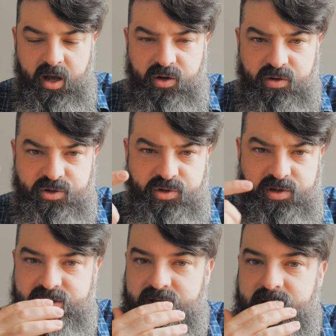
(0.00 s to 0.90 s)

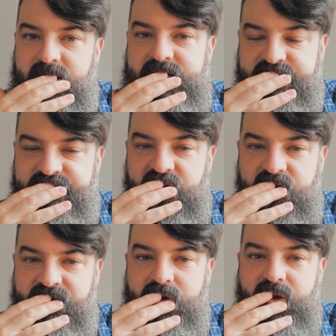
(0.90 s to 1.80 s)
Contrast, it's a
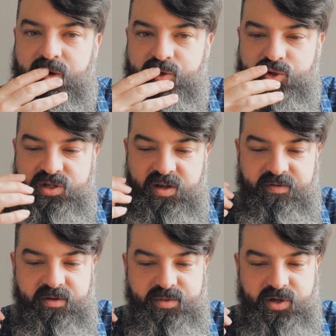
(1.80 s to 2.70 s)
very, very contrasty
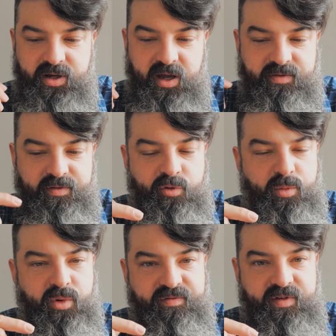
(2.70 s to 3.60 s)
film, so I gave it
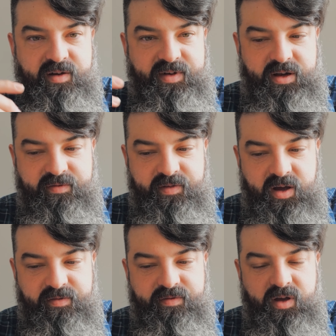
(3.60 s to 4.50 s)
4.5 out of
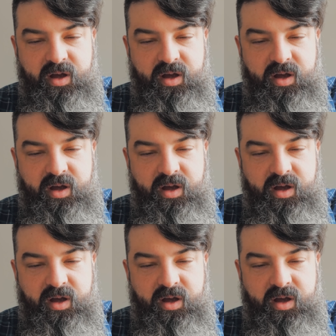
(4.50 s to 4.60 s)
5.